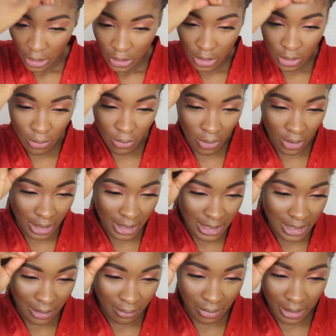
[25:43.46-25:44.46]
you want
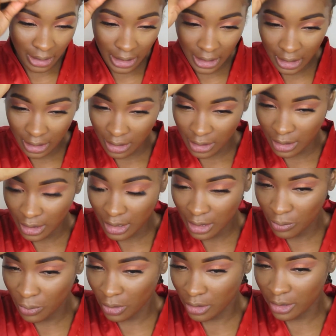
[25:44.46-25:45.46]
it to blend. The
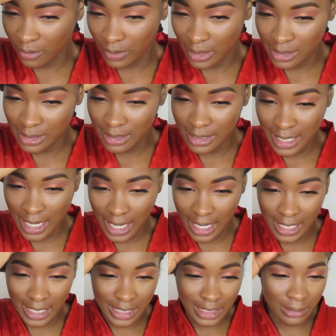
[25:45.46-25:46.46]
keyword of the
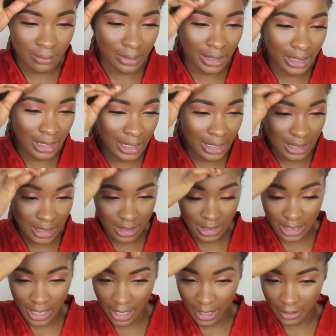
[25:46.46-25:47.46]
day is blended,
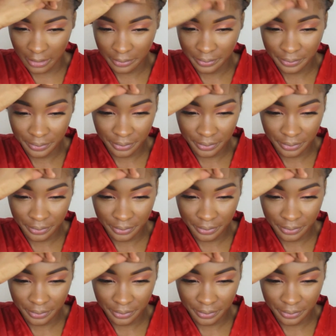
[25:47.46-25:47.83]
child.